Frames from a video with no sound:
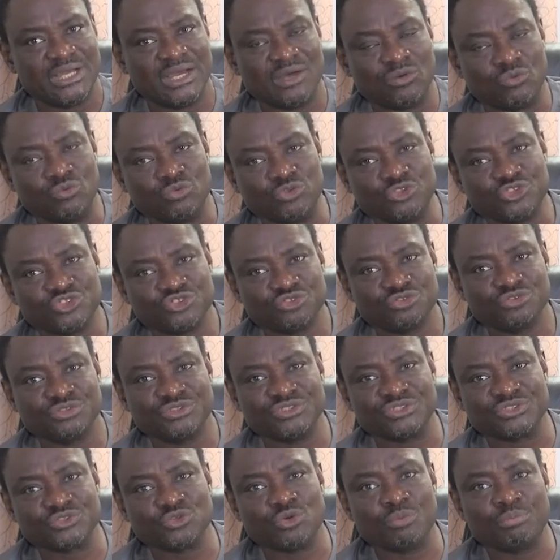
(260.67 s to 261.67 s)
and which route
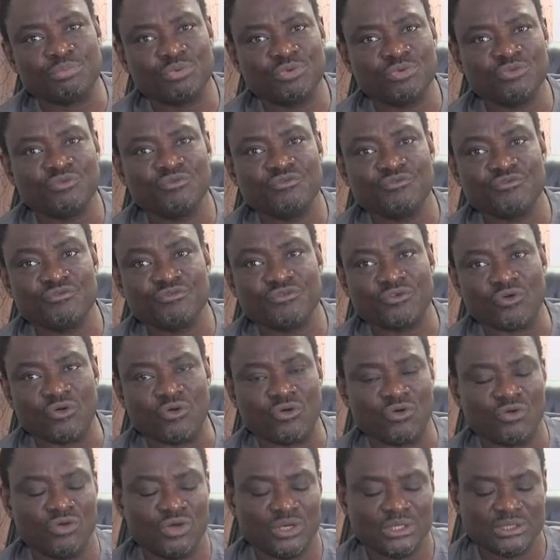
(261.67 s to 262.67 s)
is open
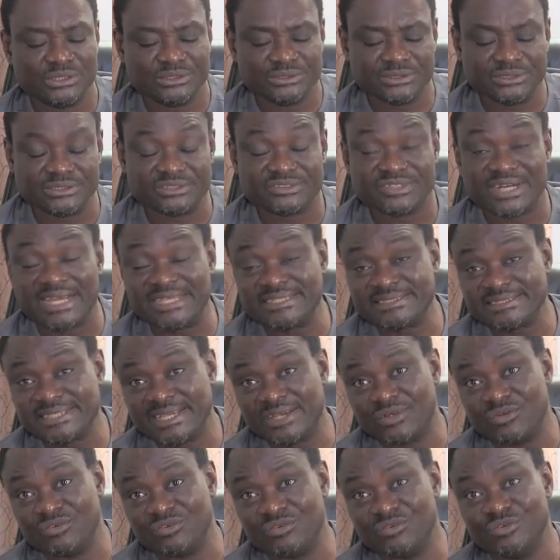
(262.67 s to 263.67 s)
for the
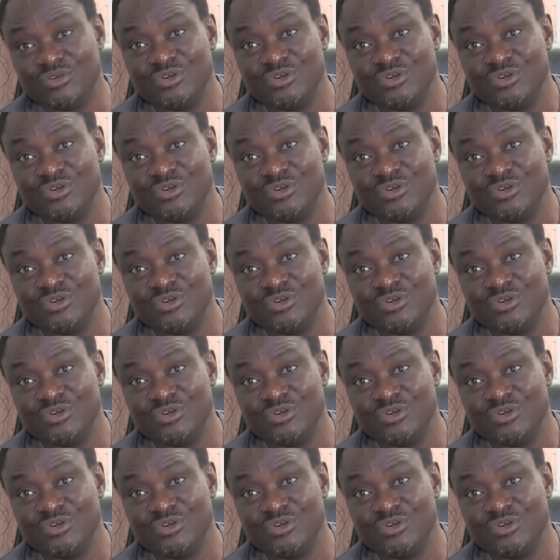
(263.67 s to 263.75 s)
tricycle,